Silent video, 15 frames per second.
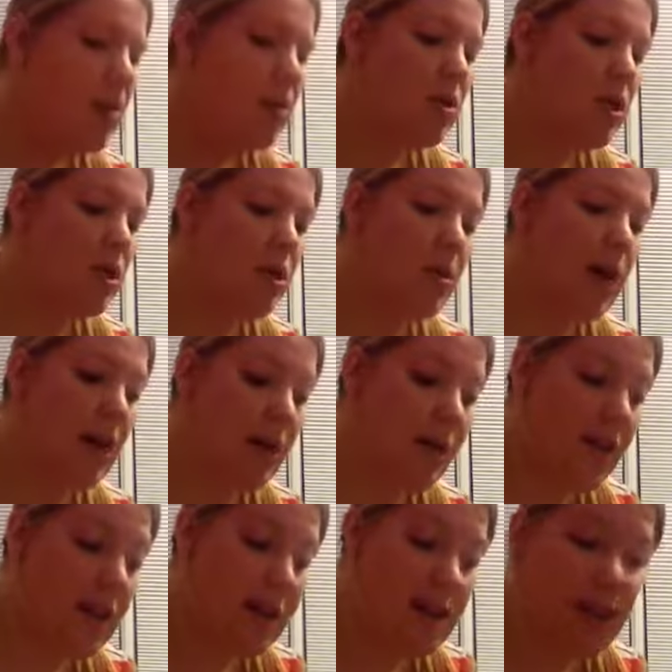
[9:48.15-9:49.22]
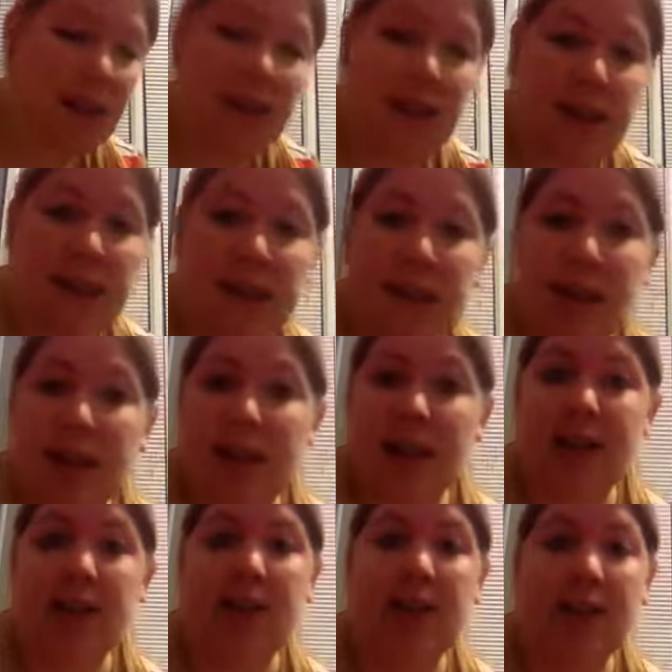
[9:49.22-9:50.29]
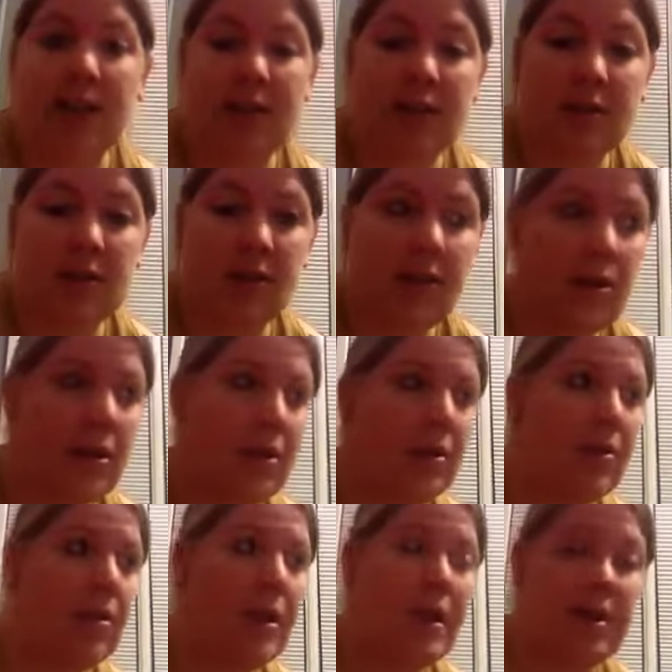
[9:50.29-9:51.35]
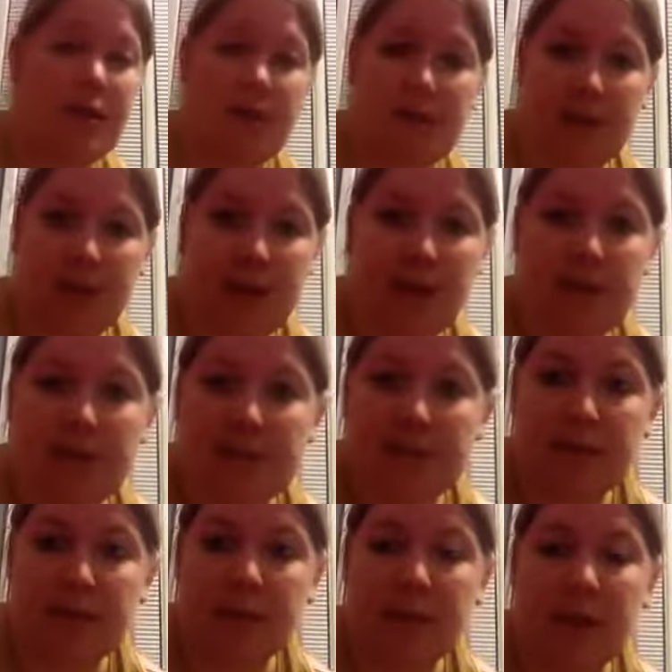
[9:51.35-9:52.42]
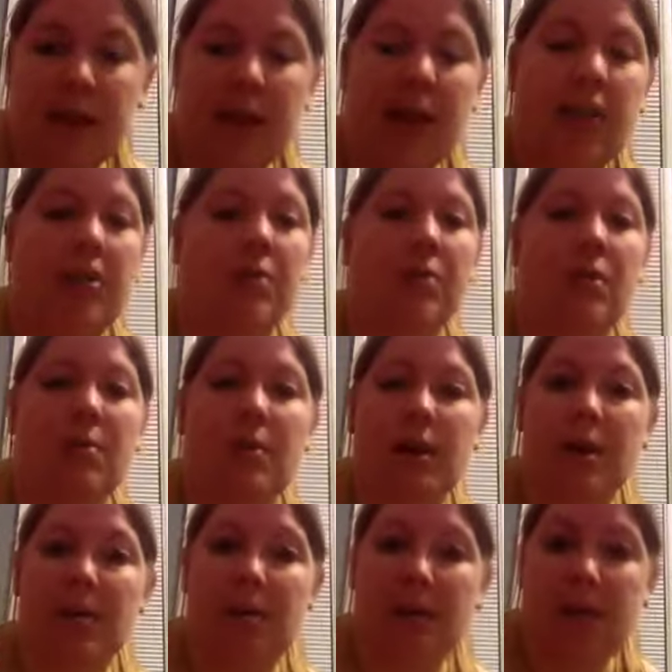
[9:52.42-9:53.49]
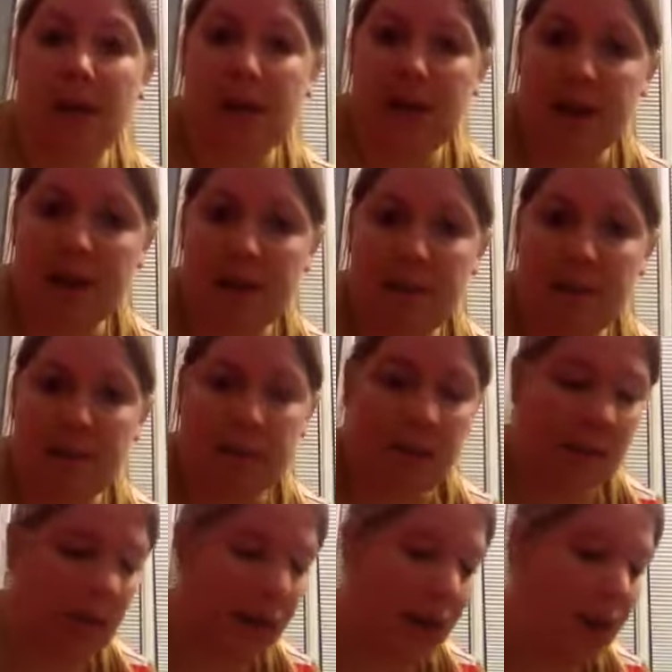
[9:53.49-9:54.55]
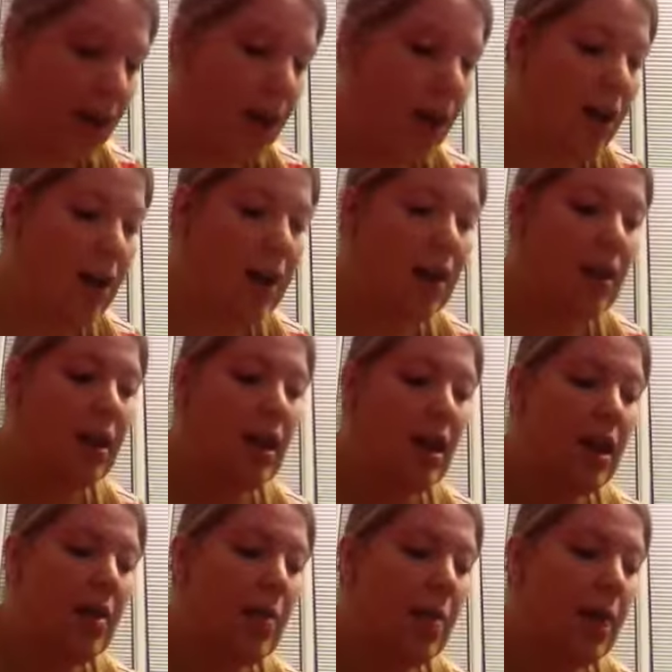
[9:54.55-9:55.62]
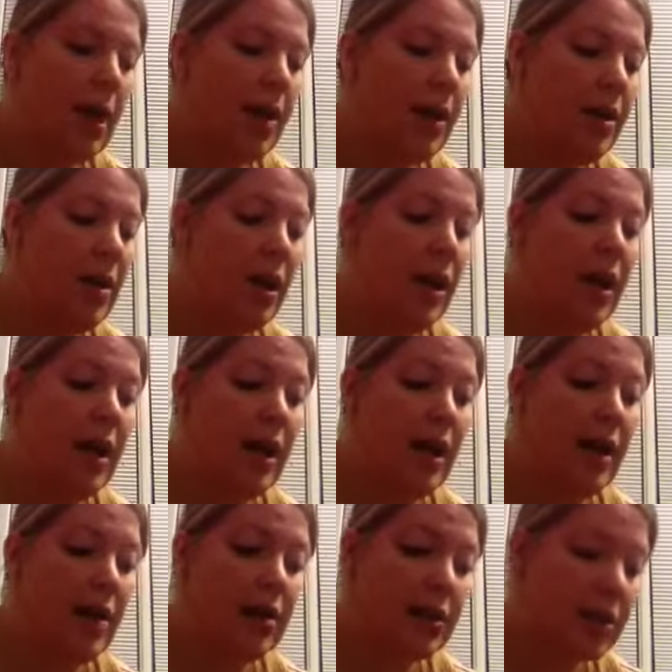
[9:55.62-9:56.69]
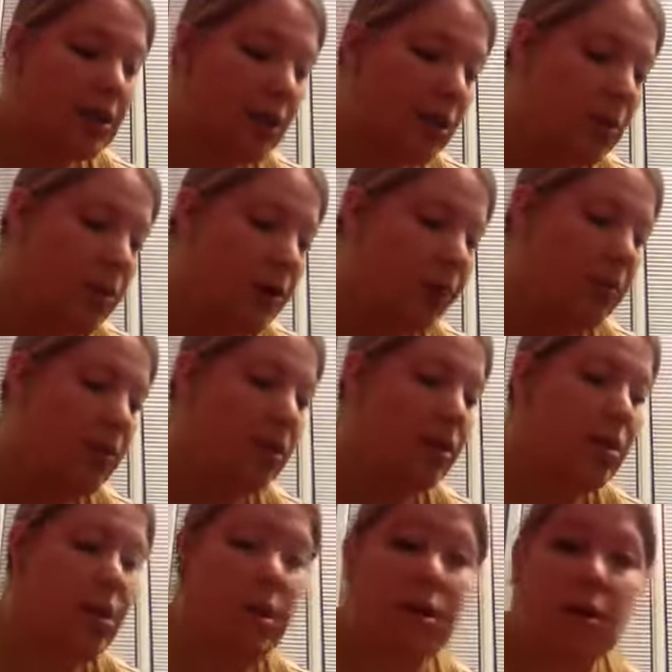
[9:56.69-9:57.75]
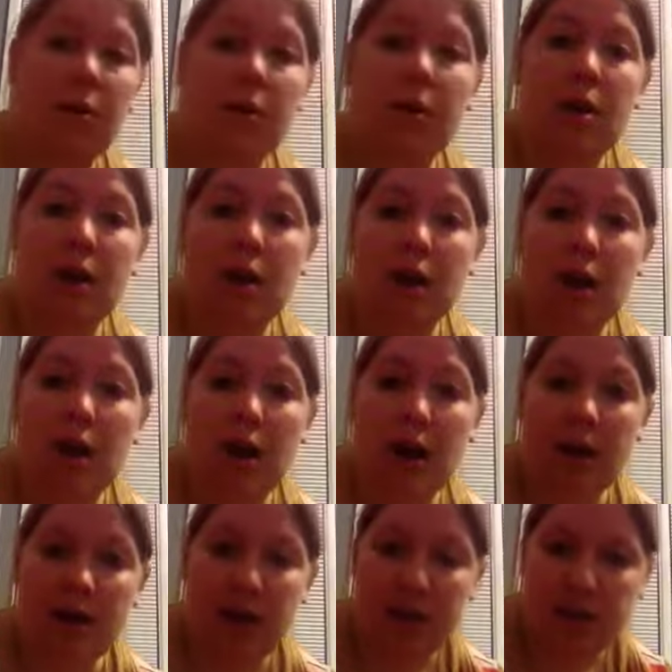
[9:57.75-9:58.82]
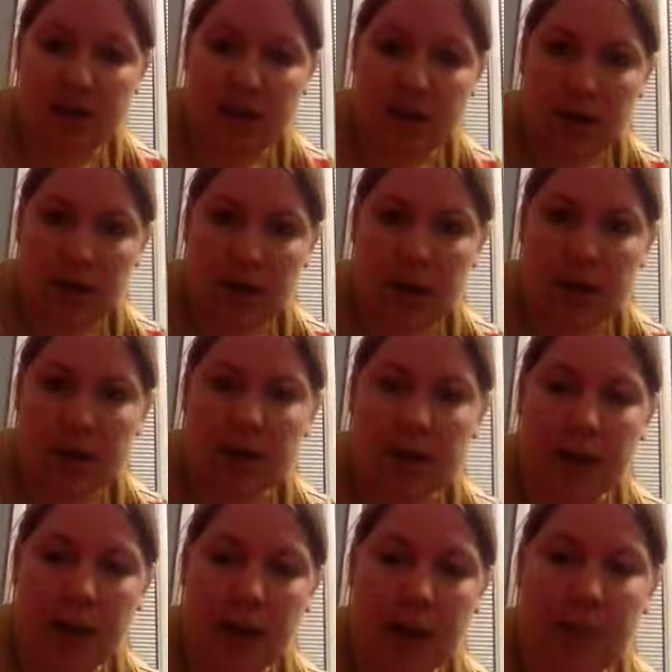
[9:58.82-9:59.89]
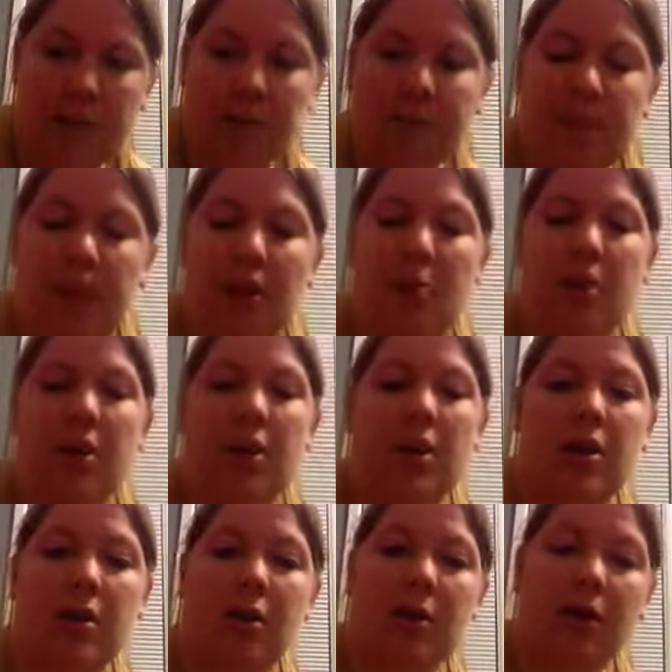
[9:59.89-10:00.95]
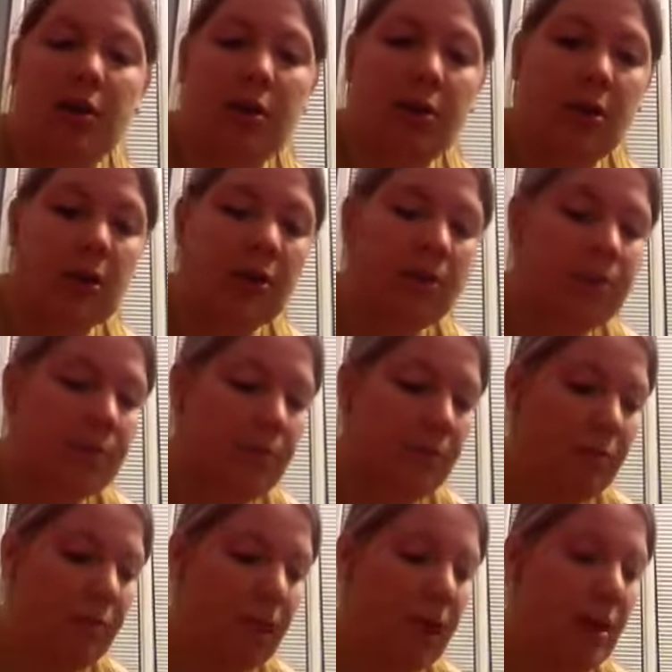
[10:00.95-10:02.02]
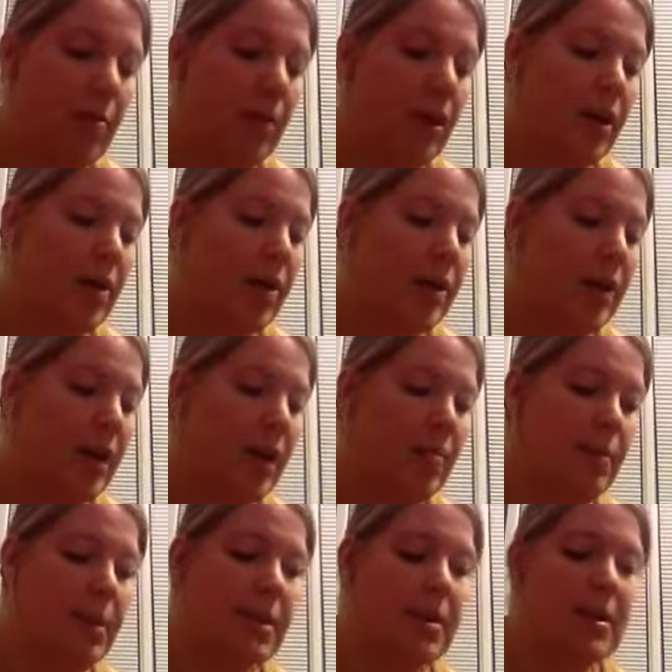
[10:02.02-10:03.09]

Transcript: So obviously this has a lot to do with your creativity, has to do with what you think, okay? But I also want you to go on the internet, okay, I want you to go on Google, and I want you to type in